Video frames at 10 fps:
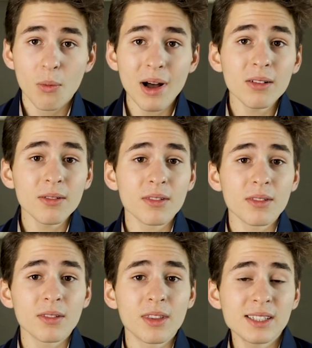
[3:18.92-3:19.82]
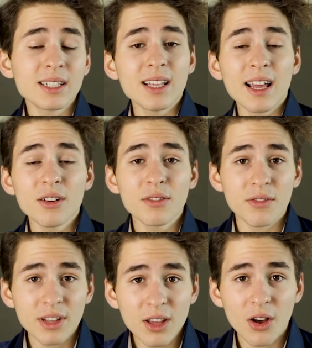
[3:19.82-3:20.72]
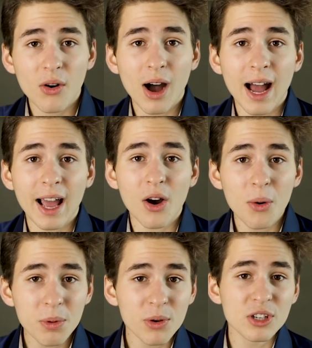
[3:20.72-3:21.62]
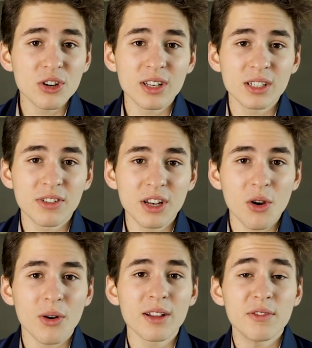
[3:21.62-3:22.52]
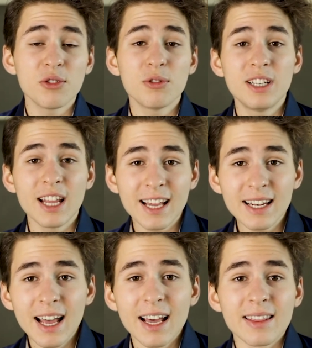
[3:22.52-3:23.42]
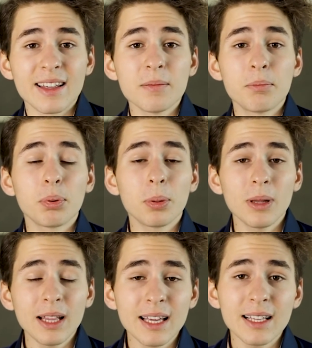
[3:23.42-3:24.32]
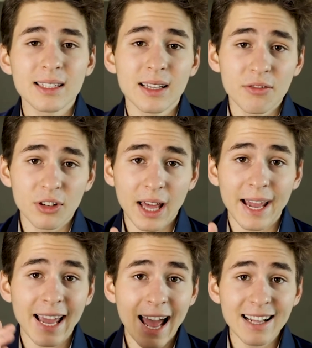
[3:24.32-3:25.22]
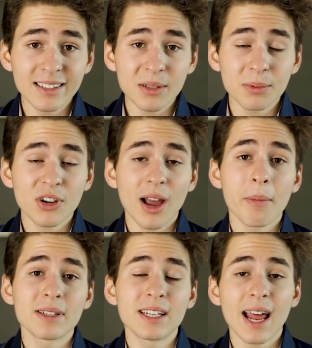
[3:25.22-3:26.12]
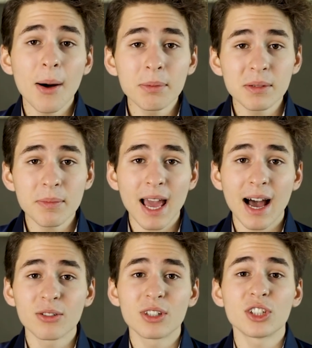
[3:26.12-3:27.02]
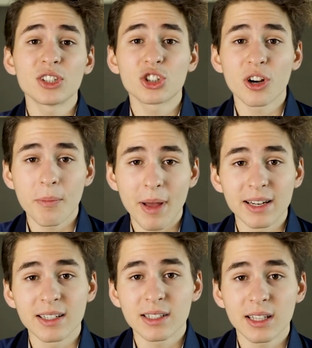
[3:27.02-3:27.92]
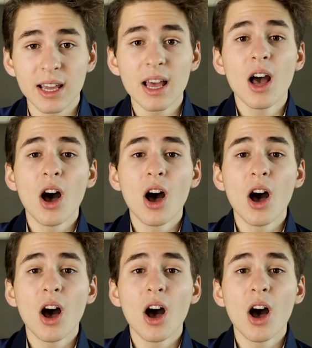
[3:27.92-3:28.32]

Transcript: Well, this is the end of the video. I hope you enjoyed this video and if you did, then please leave a like and subscribe as it helps me out tremendously.